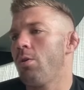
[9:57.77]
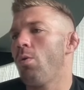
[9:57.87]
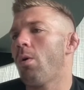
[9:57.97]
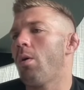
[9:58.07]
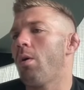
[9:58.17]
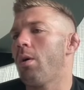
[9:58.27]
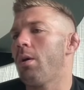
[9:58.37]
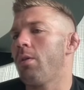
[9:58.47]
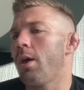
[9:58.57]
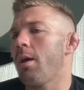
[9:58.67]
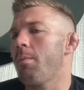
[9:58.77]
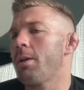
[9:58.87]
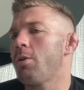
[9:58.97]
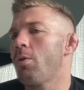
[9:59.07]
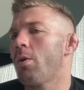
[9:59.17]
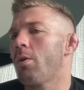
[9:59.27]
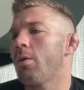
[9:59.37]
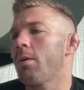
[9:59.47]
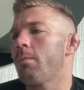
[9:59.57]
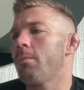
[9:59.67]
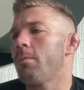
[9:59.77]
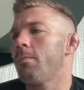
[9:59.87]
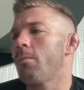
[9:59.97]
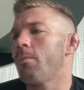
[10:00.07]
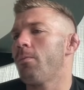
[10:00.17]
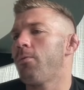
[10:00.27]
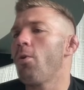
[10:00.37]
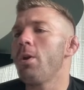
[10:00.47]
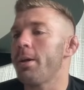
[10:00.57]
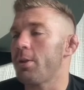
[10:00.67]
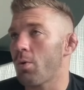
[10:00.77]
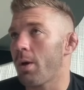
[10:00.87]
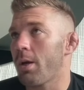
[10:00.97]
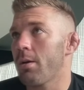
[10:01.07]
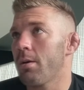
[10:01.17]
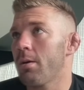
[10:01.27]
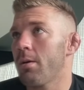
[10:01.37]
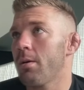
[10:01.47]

you are there, but you are not fully enjoying.